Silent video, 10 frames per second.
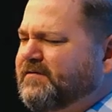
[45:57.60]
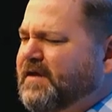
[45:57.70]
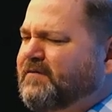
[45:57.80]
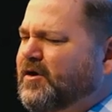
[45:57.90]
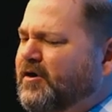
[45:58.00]
you've
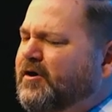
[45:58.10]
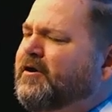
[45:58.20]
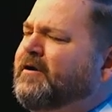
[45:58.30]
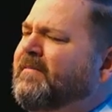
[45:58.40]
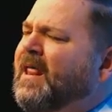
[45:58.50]
never
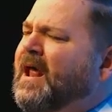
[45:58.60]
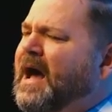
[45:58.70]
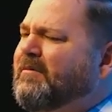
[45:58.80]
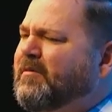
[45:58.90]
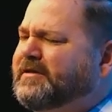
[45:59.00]
heard,
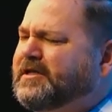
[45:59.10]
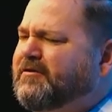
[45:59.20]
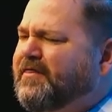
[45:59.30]
I'm about to do